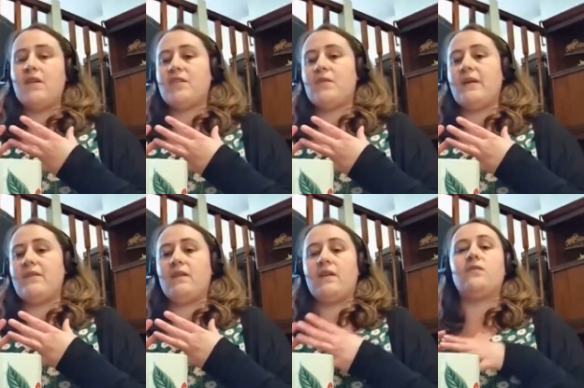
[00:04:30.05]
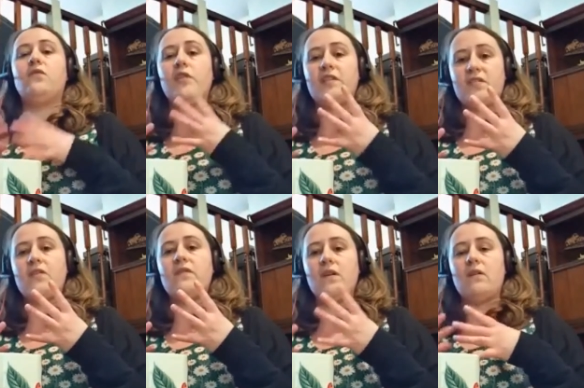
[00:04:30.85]
So whether that's
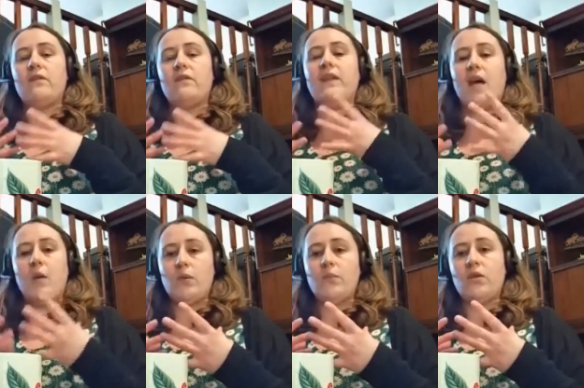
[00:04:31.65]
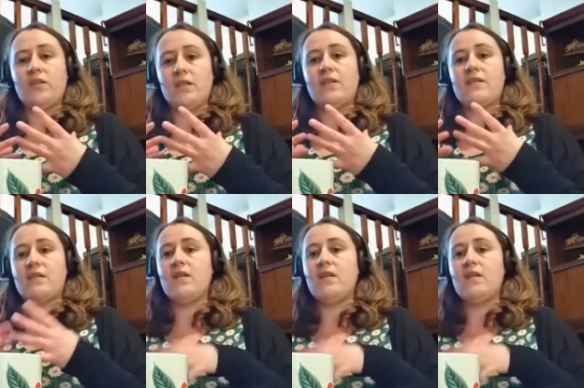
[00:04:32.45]
VoiceOver on the Apple products,